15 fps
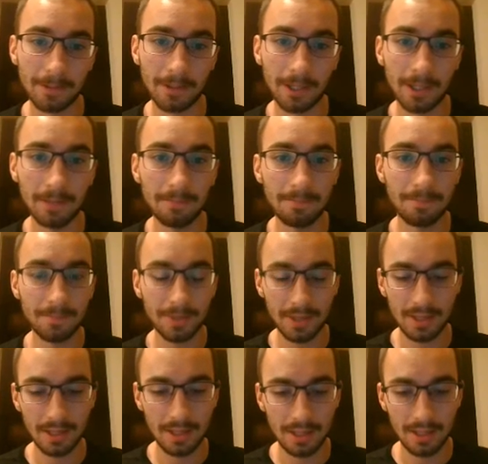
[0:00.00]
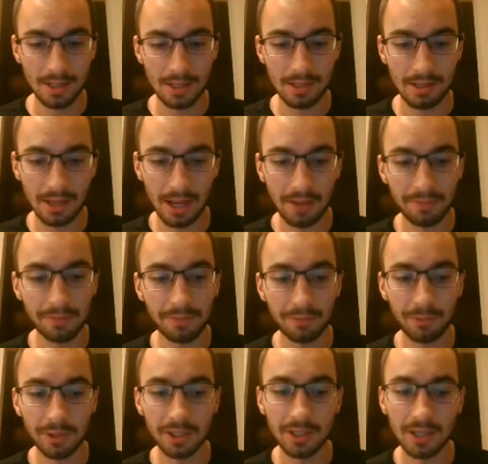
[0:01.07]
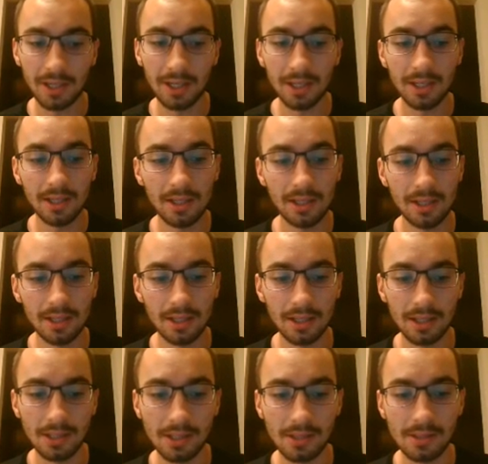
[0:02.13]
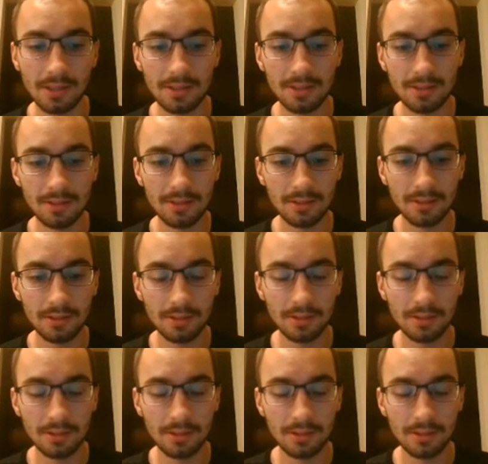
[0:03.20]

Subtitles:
Okay? Half of 49 is